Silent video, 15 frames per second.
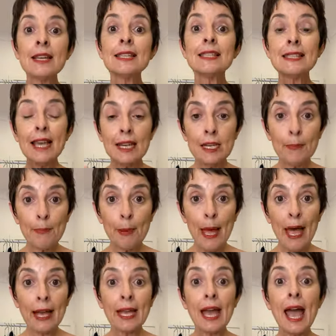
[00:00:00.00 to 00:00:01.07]
Send it
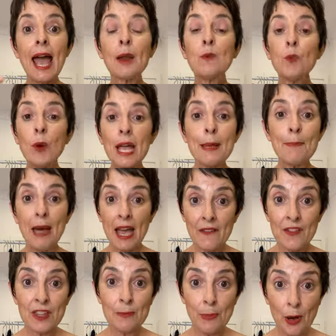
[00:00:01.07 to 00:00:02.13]
back and we pay
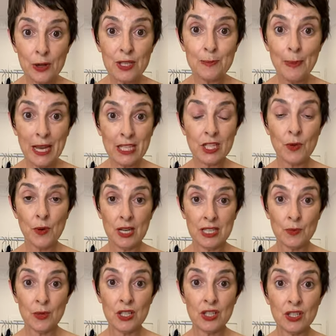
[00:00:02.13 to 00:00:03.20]
for the post back to
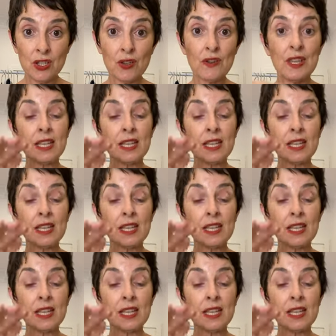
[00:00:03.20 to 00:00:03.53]
us when you do.